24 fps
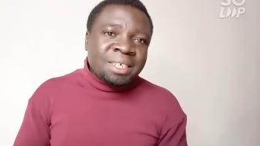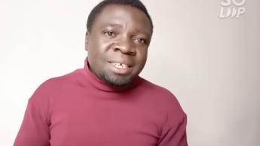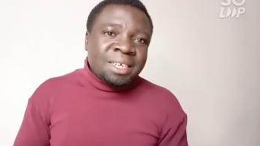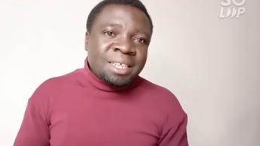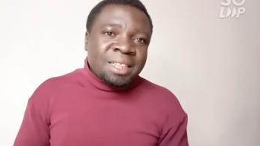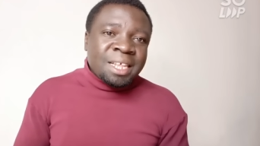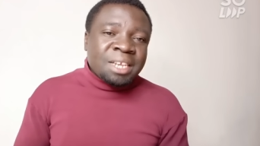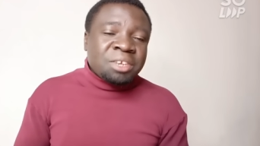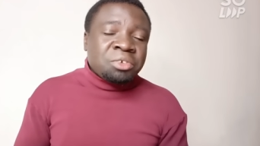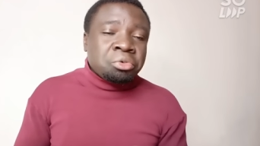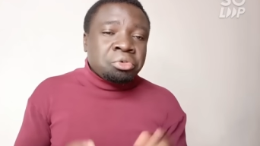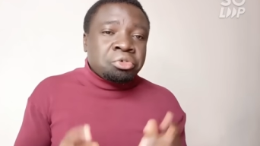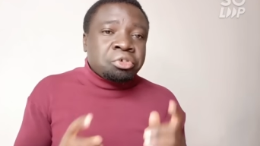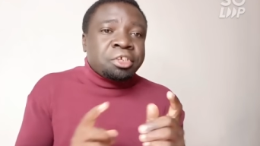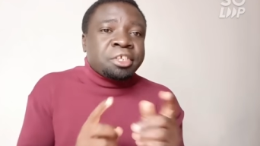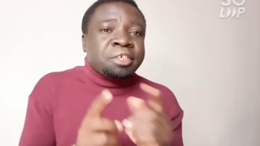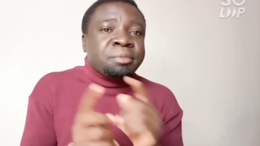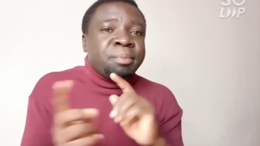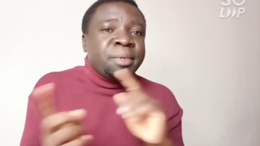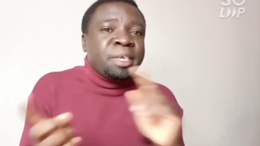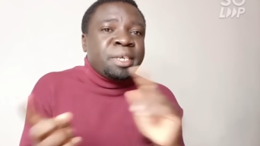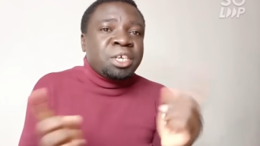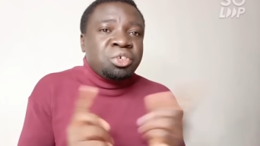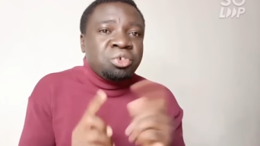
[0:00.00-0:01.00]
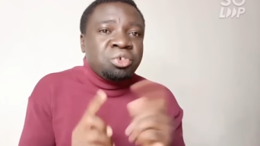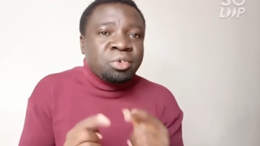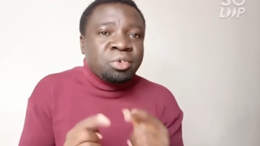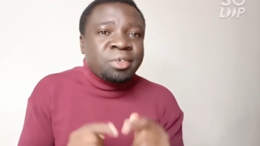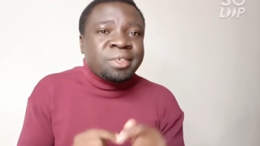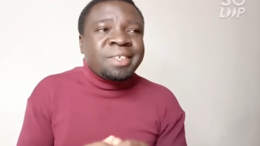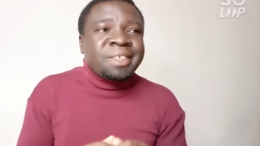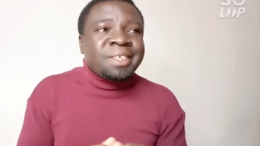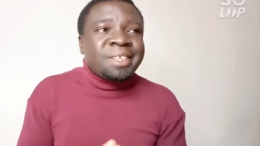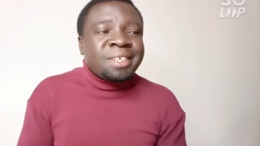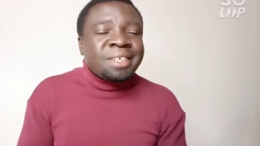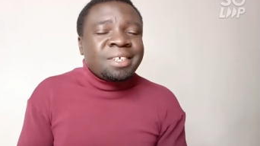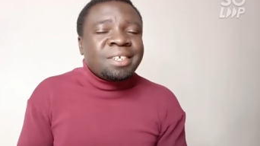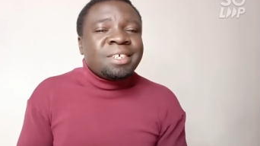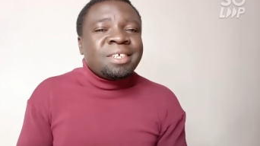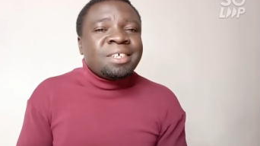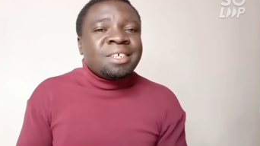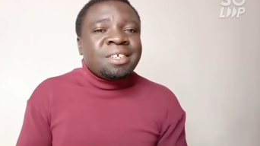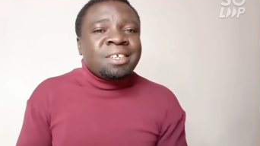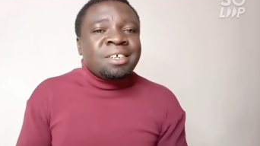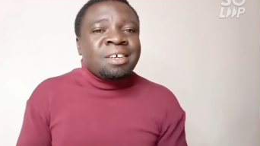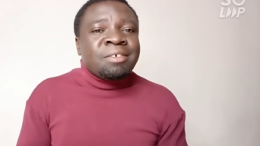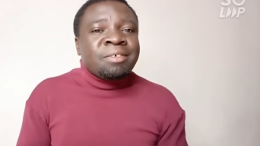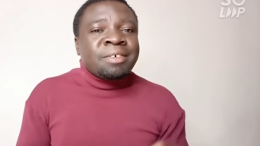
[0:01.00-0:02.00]
That Ruto is being used
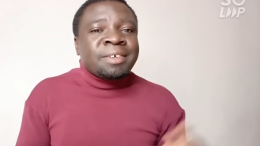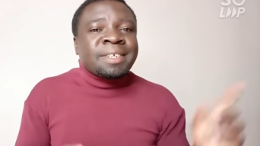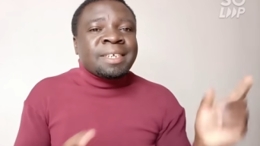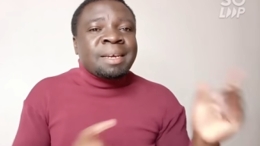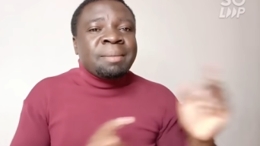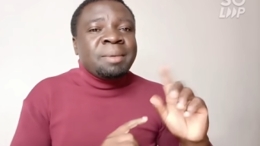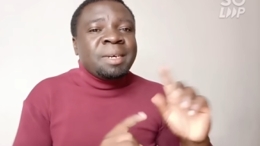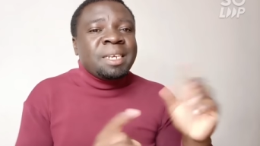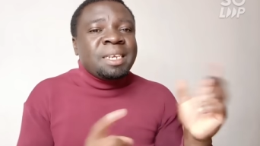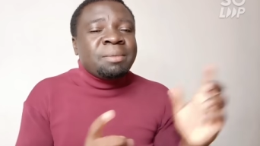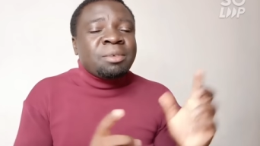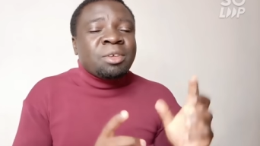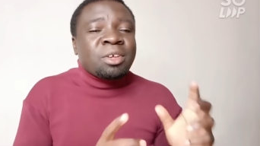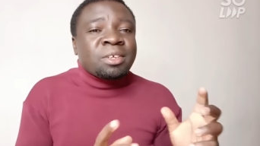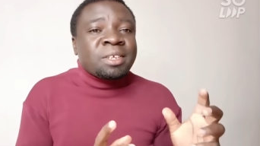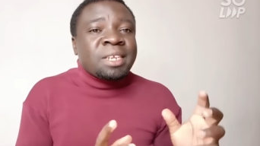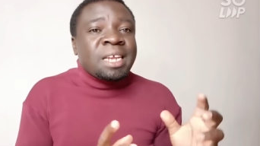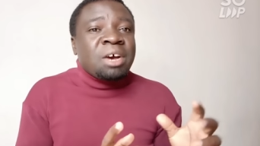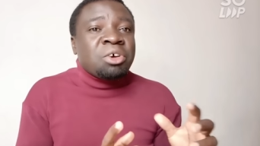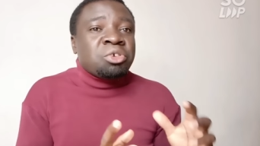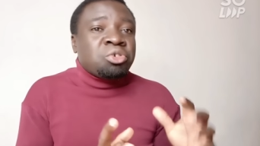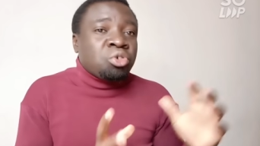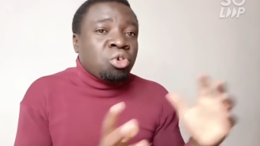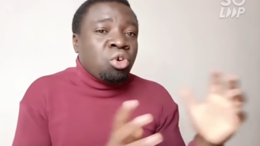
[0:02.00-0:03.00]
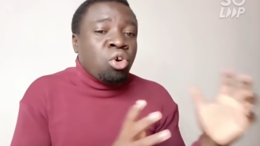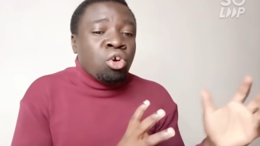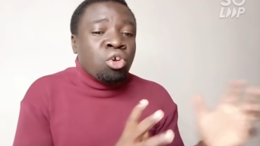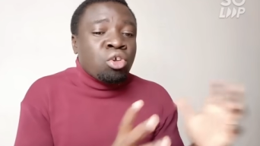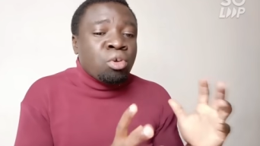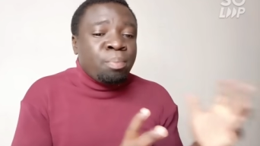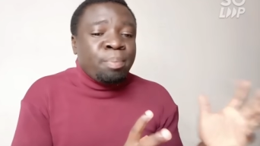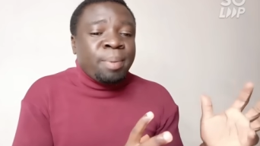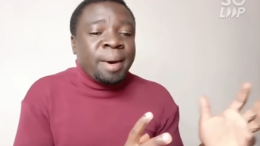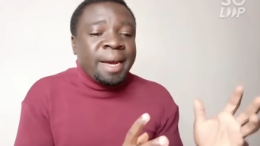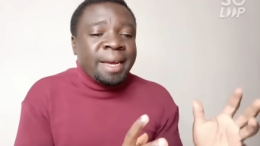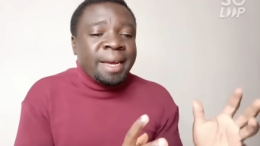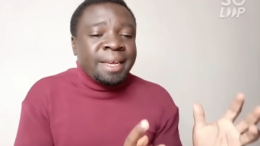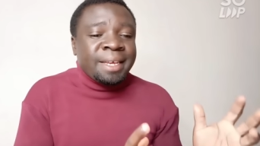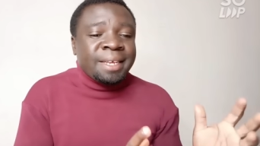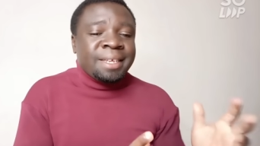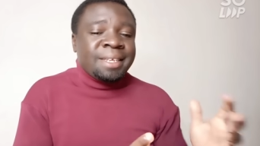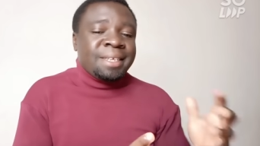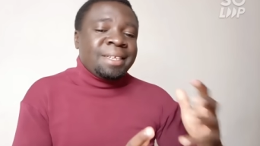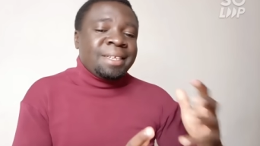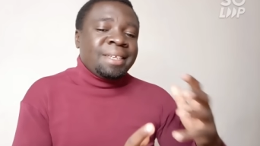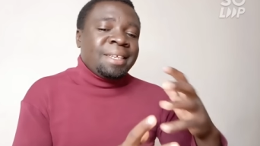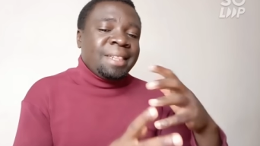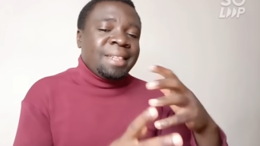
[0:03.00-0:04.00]
for some individuals now to occupy
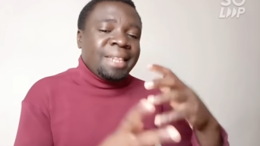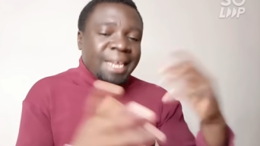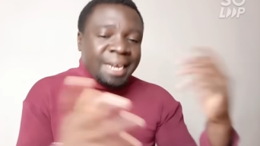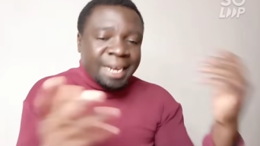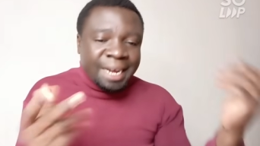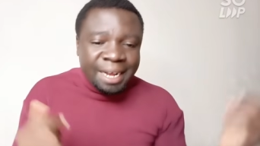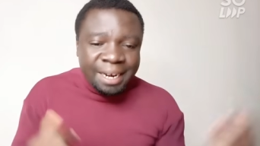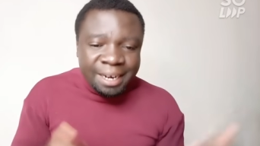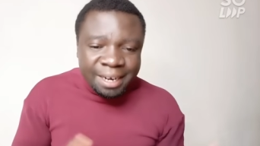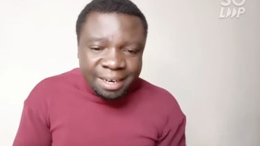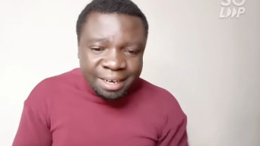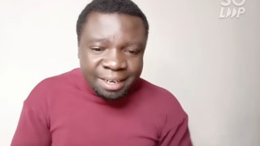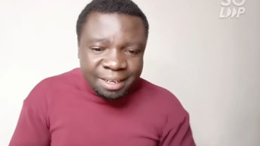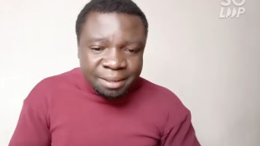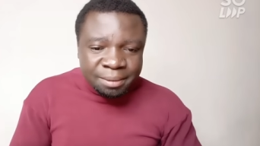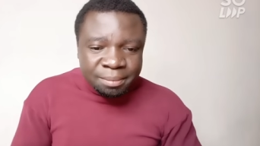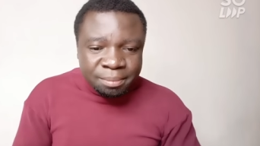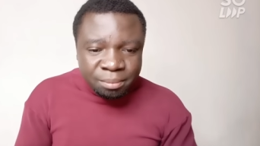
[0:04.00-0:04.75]
the country.